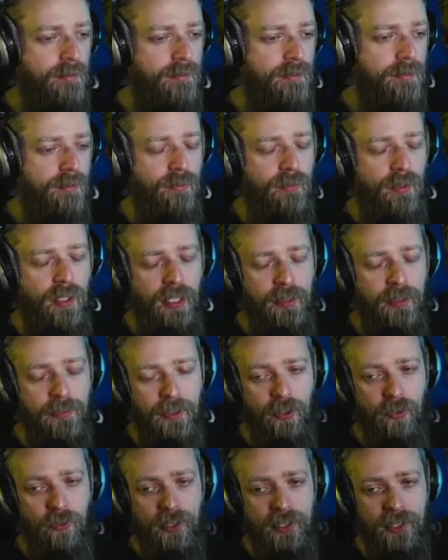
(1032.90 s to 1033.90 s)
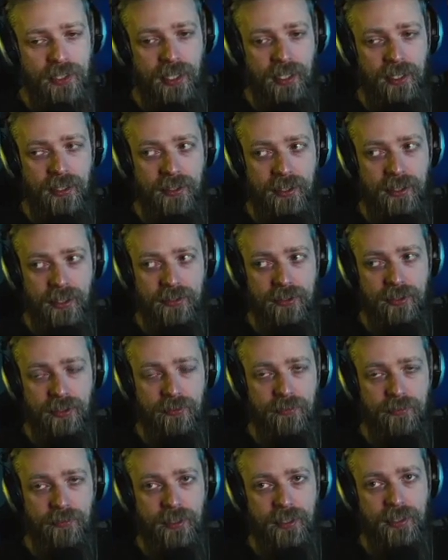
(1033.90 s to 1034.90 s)
Why am I always kicking that to
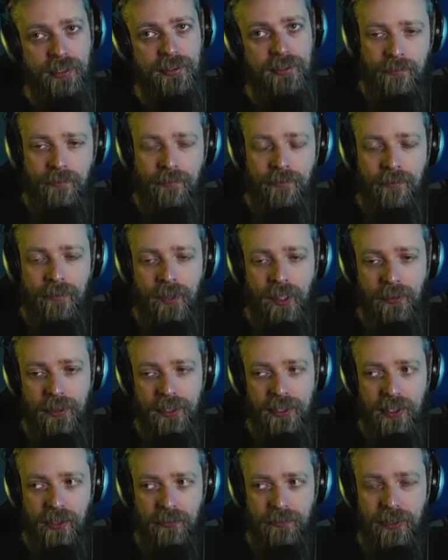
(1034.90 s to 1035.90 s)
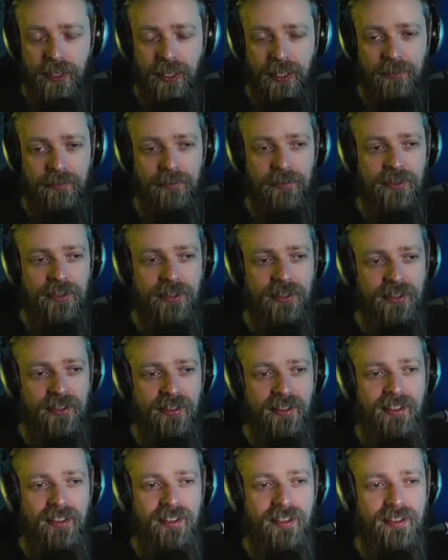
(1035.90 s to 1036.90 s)
the right? I mean, sometimes
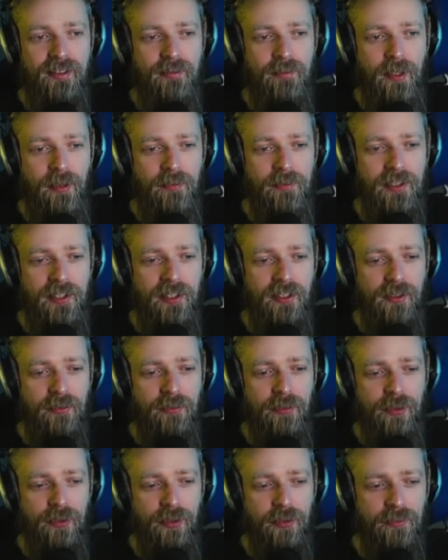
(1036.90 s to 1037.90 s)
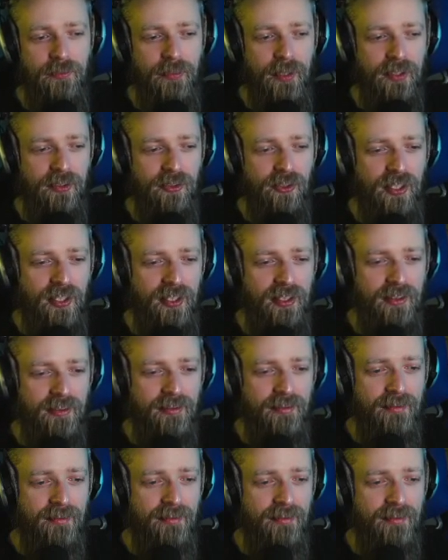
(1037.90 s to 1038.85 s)
you gotta put a bunch in.